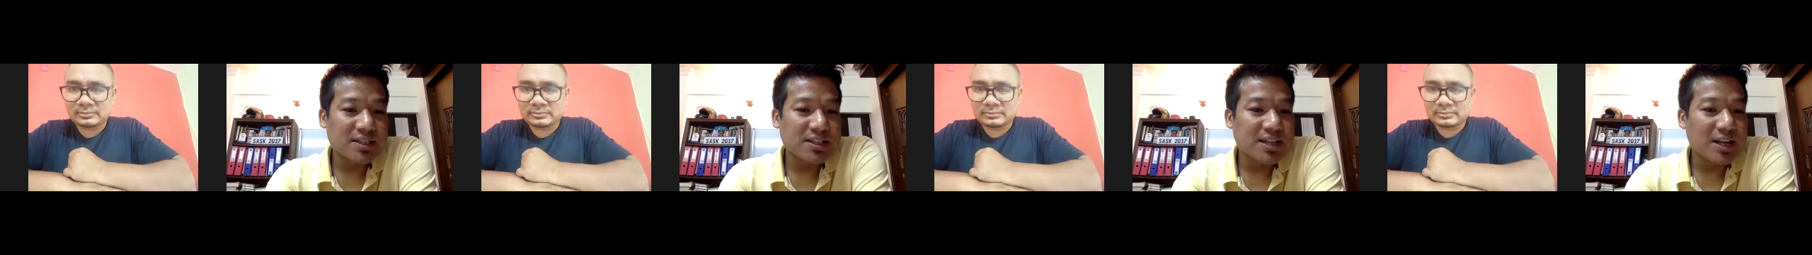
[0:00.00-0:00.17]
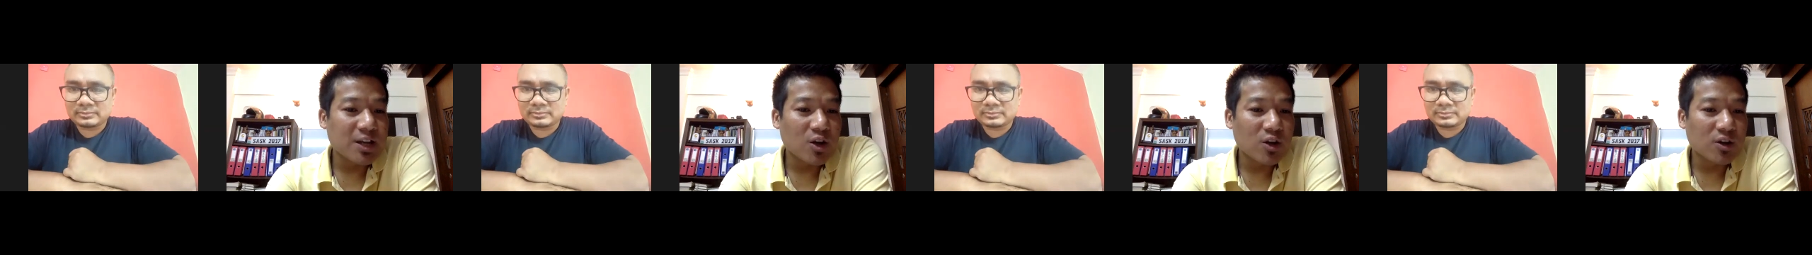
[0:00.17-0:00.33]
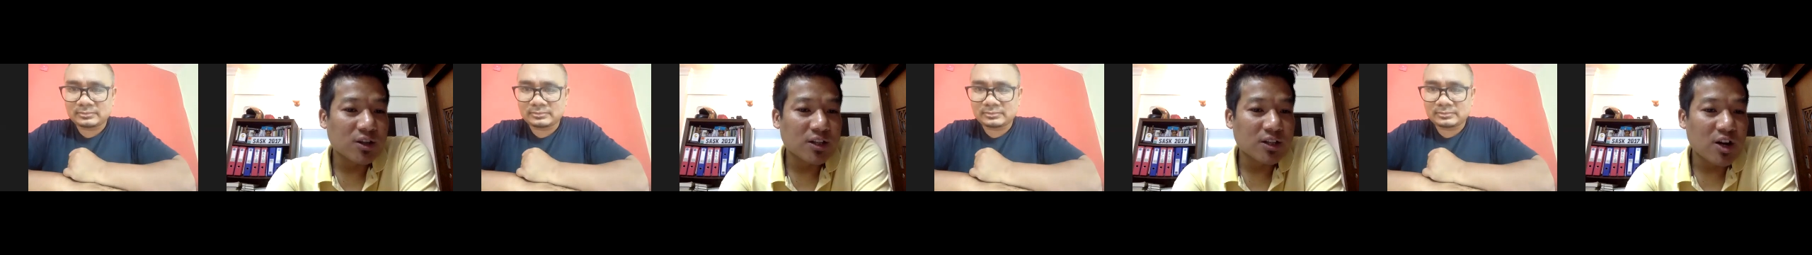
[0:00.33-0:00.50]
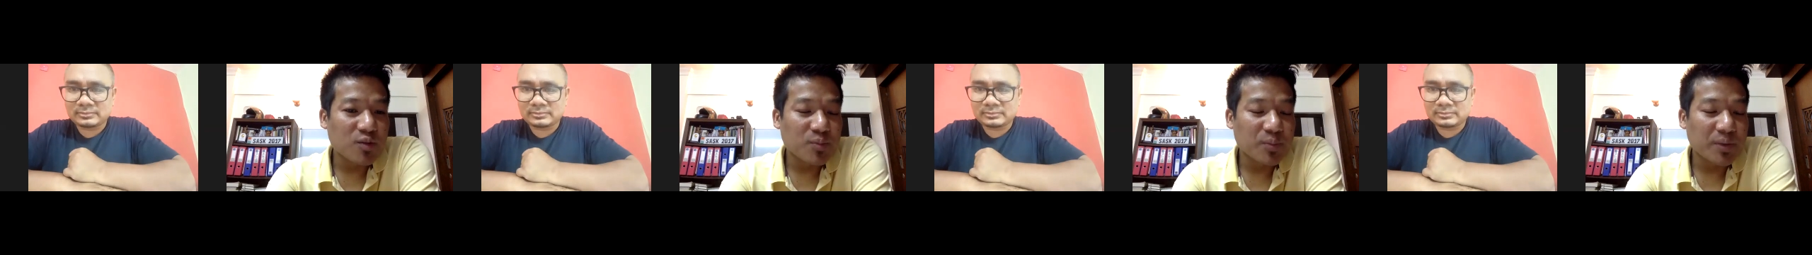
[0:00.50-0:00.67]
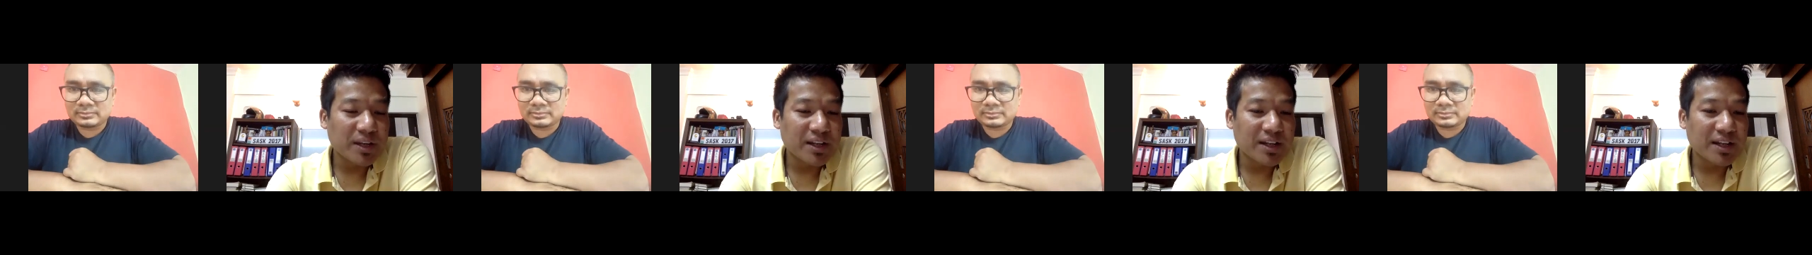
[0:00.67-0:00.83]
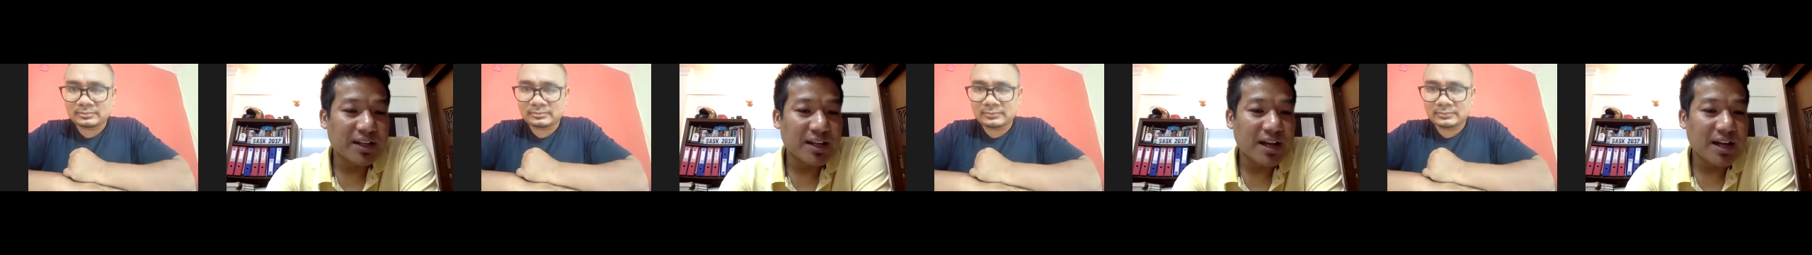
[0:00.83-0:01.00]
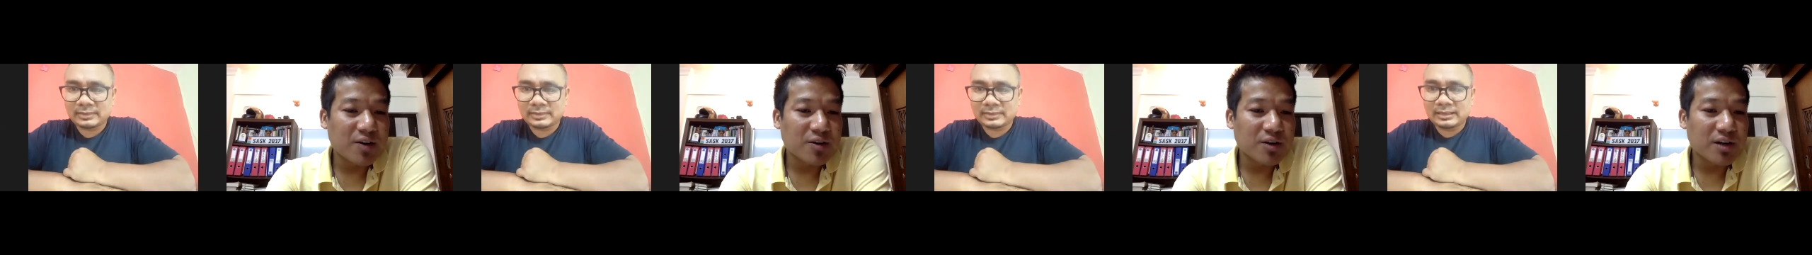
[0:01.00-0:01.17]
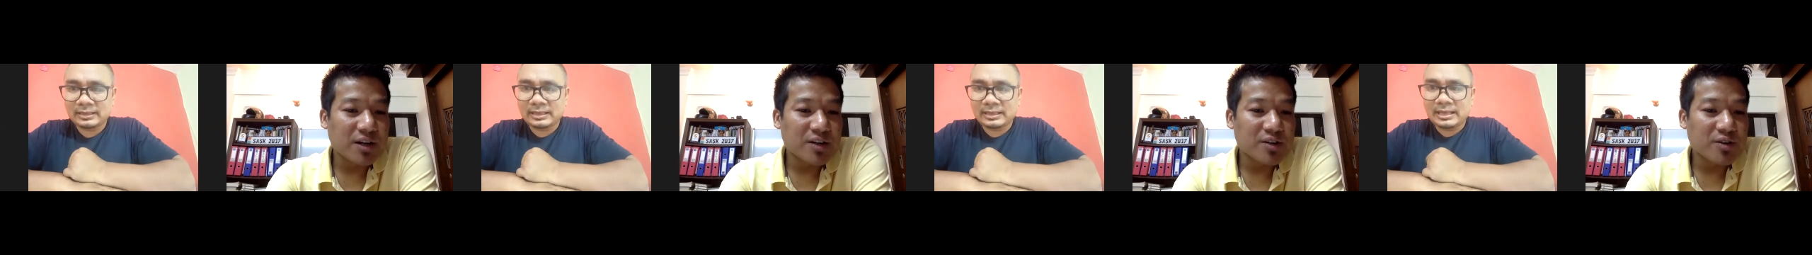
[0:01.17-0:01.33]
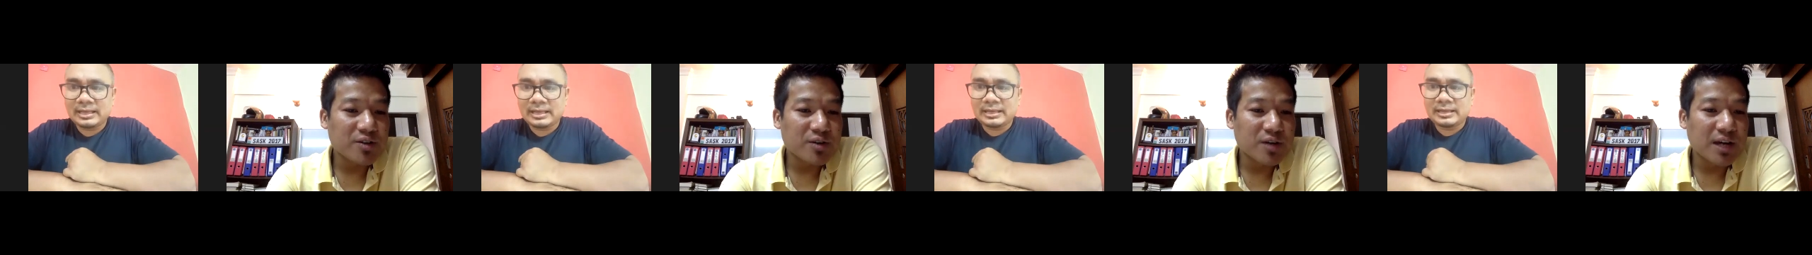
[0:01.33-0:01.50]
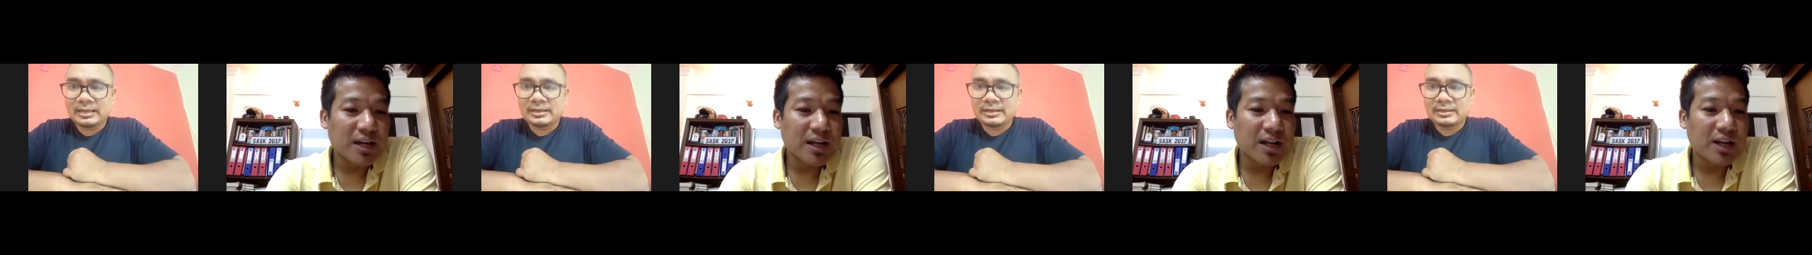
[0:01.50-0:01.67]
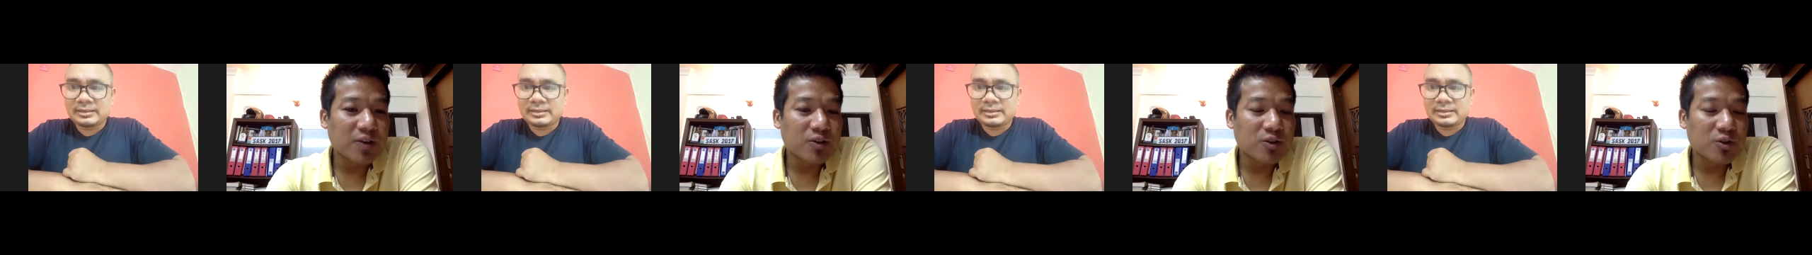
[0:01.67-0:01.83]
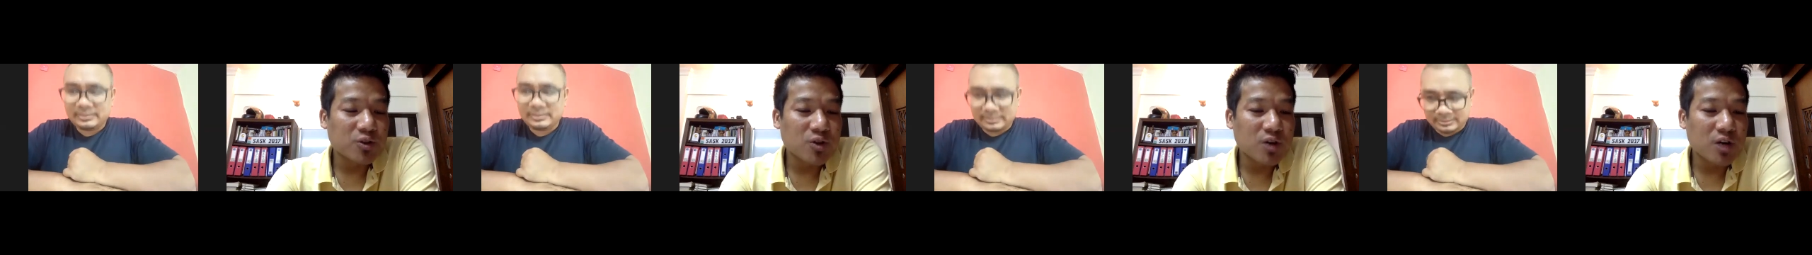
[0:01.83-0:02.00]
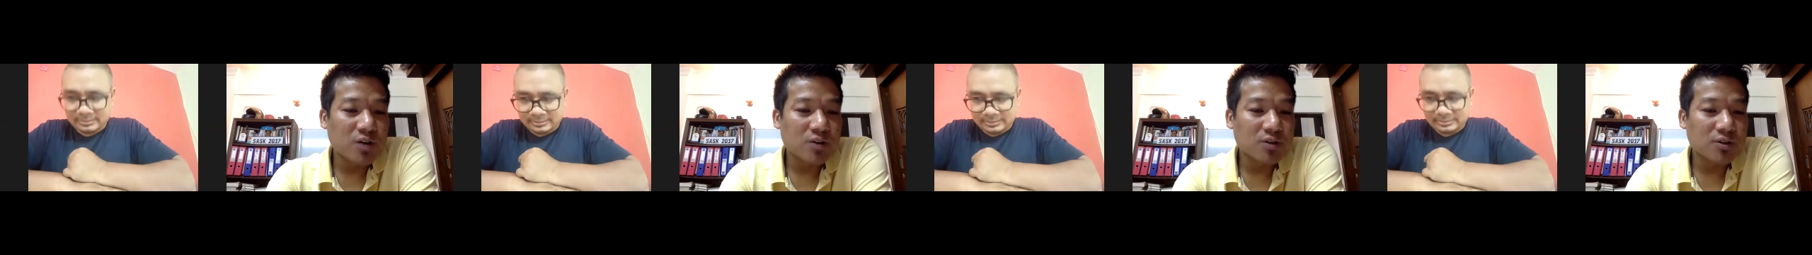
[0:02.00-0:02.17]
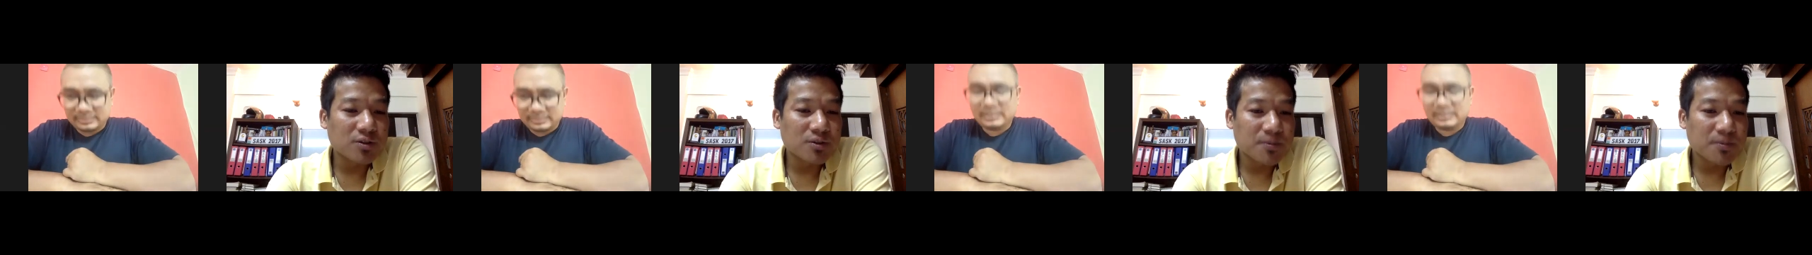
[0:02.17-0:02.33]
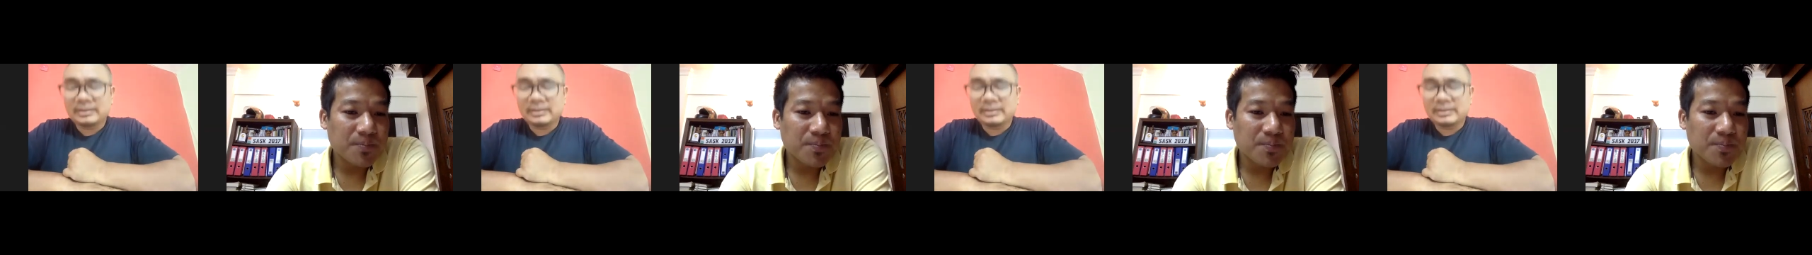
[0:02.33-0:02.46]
Speaker 1: it's a lockdown period. How are you allowed to go out?